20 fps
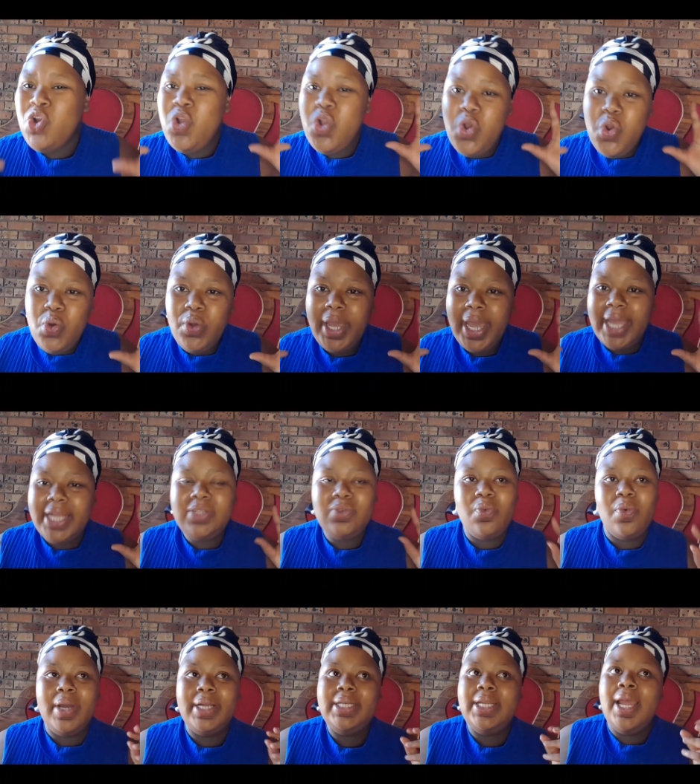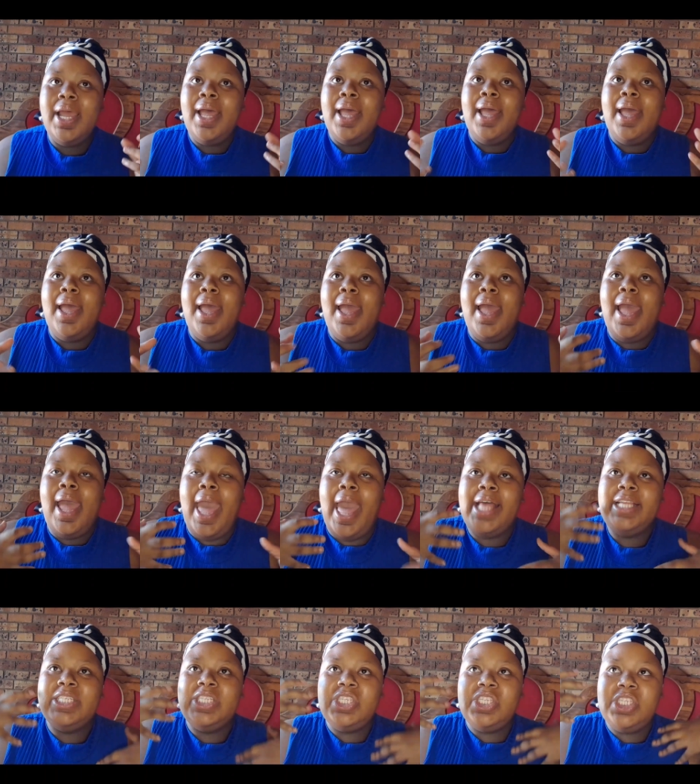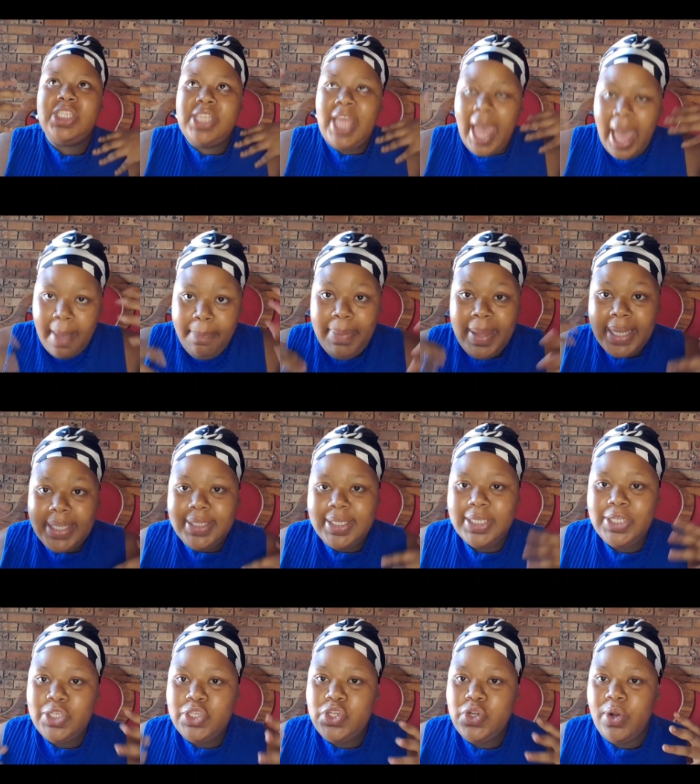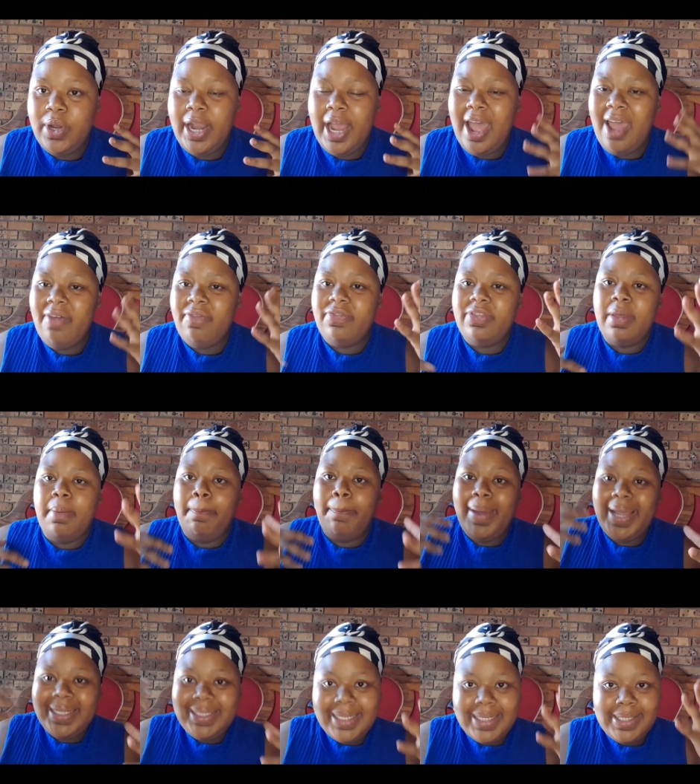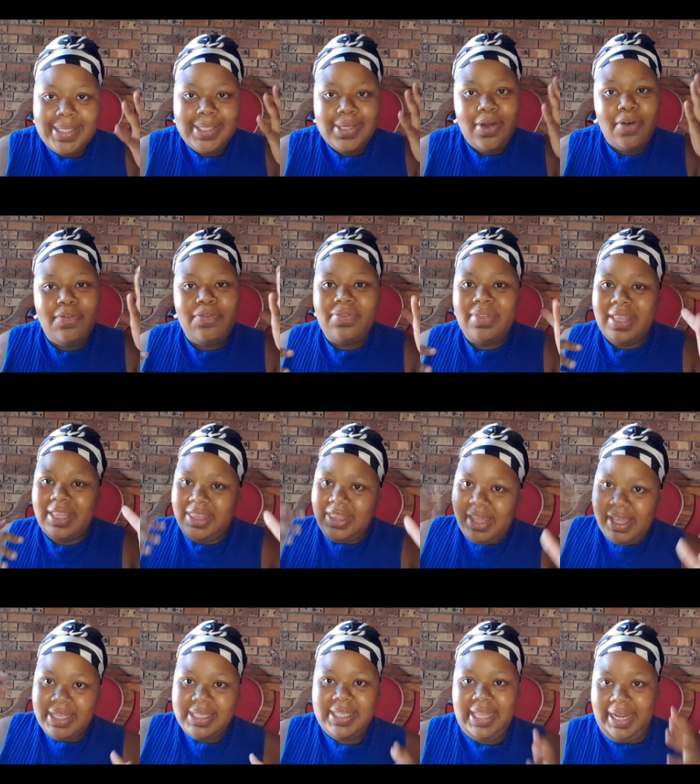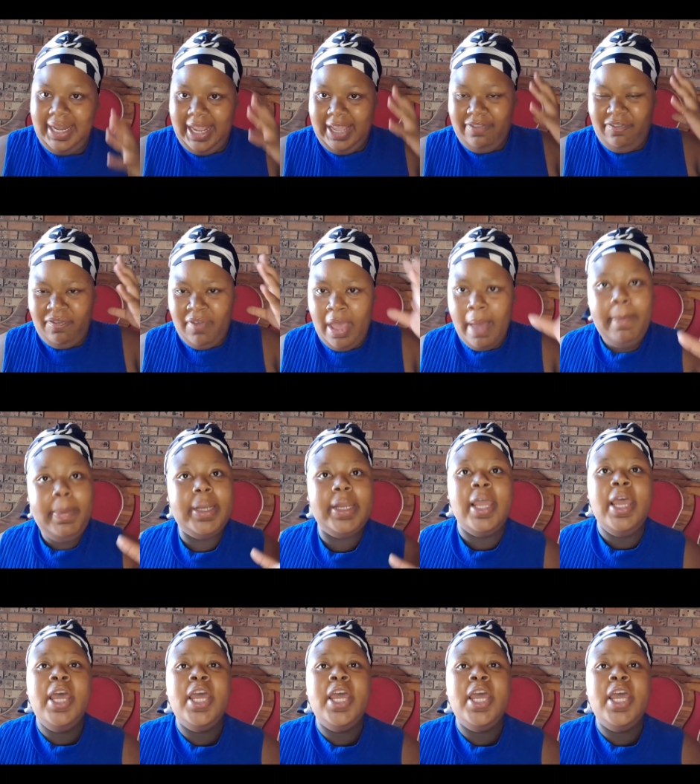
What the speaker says: Look at what has happened in your life, the patterns of the things that have happened.